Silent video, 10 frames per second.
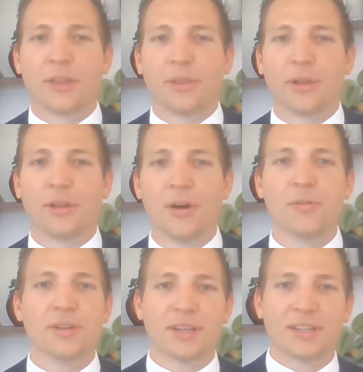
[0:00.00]
the
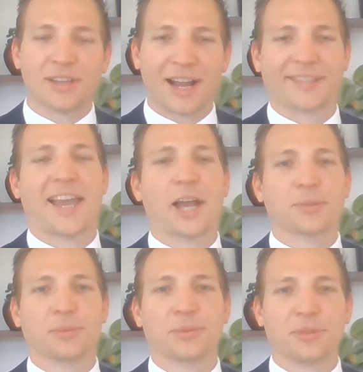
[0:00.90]
loan is not
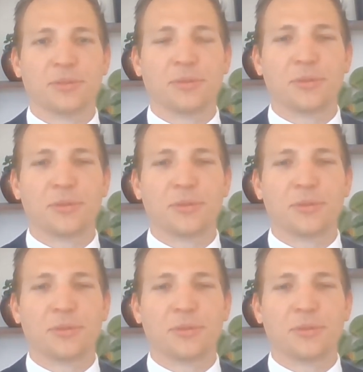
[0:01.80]
taxable to you,